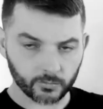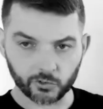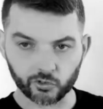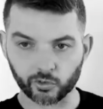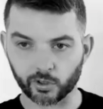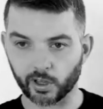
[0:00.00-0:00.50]

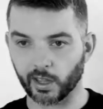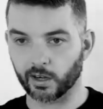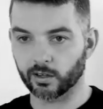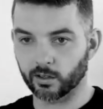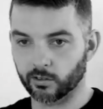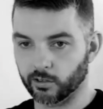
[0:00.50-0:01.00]
So again,
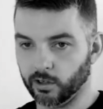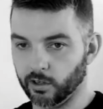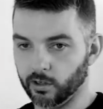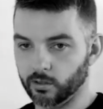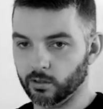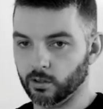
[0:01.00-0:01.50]
it's
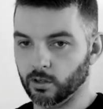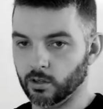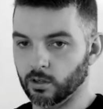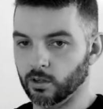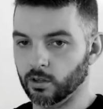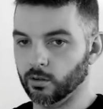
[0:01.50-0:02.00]
here,
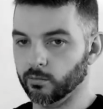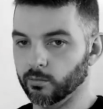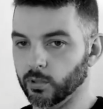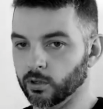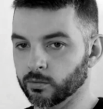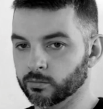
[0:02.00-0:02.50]

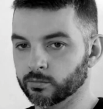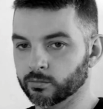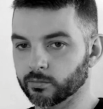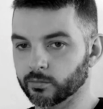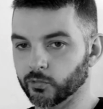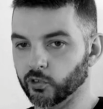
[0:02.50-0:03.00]
boom,
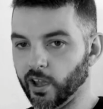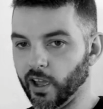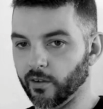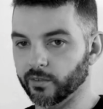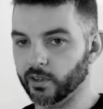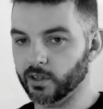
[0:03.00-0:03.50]
you
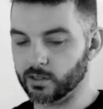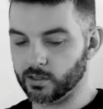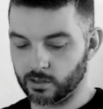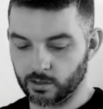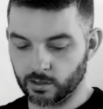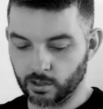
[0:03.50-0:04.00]
have
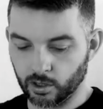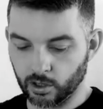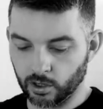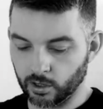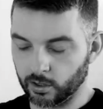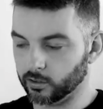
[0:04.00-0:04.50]
this,
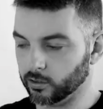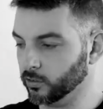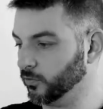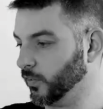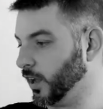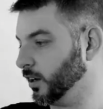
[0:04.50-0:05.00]
you
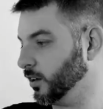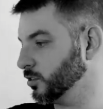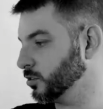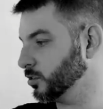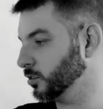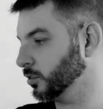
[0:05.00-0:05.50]

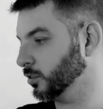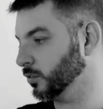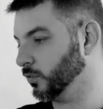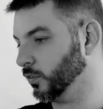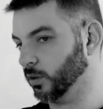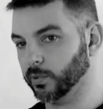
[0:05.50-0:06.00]
vanish,
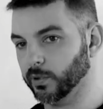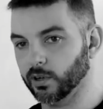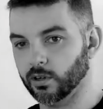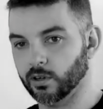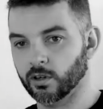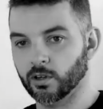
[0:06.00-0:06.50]

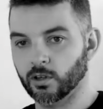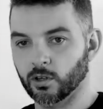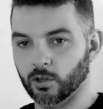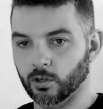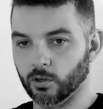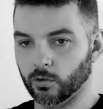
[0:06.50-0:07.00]
reappear,
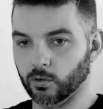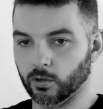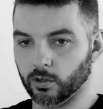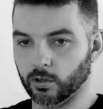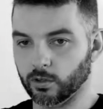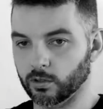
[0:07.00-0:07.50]
or